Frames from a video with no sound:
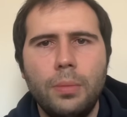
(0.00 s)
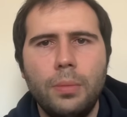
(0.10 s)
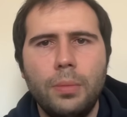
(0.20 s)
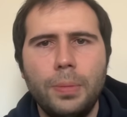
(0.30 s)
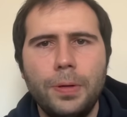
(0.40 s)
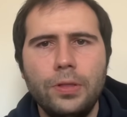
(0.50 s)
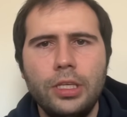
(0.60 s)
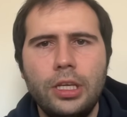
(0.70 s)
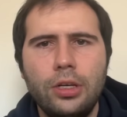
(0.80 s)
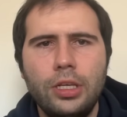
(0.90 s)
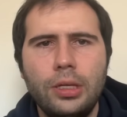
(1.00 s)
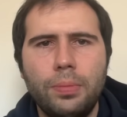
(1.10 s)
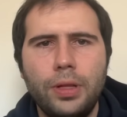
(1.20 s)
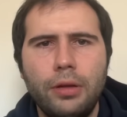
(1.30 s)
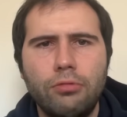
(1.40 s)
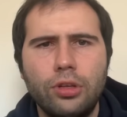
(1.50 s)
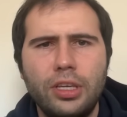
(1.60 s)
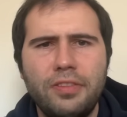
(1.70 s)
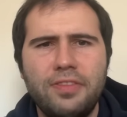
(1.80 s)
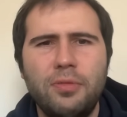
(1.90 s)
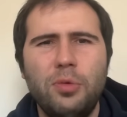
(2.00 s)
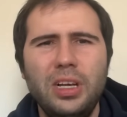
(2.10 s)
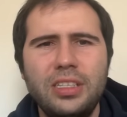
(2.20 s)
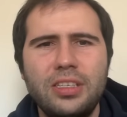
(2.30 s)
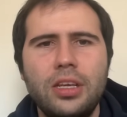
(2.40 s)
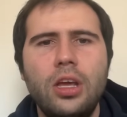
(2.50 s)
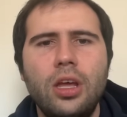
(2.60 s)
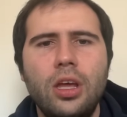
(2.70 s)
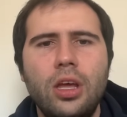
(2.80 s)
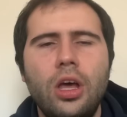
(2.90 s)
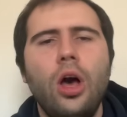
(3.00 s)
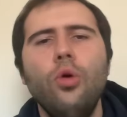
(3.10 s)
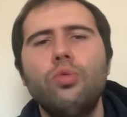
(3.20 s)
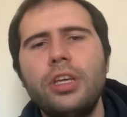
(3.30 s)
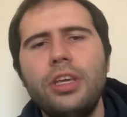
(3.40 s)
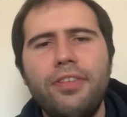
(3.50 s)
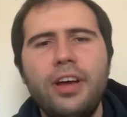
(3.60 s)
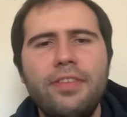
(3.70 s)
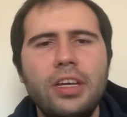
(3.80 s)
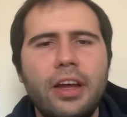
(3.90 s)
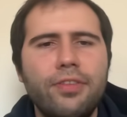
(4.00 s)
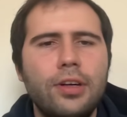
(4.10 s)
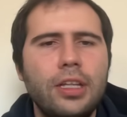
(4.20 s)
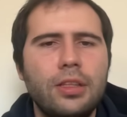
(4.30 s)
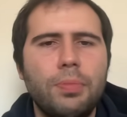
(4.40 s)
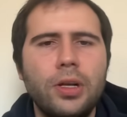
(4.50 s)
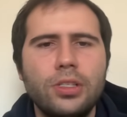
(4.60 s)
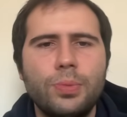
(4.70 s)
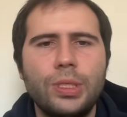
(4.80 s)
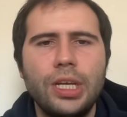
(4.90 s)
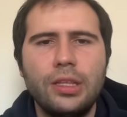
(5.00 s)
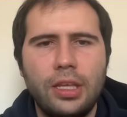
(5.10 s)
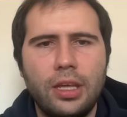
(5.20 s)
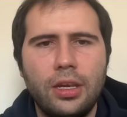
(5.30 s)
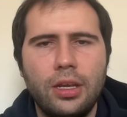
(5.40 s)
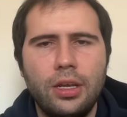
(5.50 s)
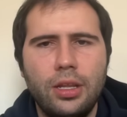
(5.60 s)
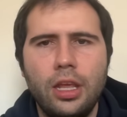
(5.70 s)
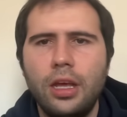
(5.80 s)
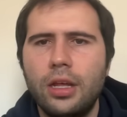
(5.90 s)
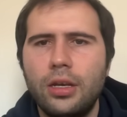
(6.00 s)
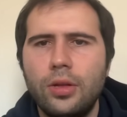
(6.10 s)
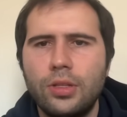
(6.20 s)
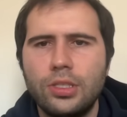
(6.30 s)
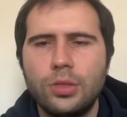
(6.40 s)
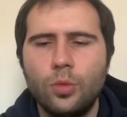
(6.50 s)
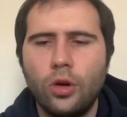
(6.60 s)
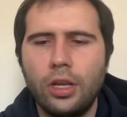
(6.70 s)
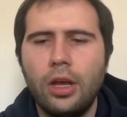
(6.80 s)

But apparently here he could play rook e... What? Oh, rook e5. Yeah, I forgot. The pawn is protecting it. Yeah, no, this doesn't work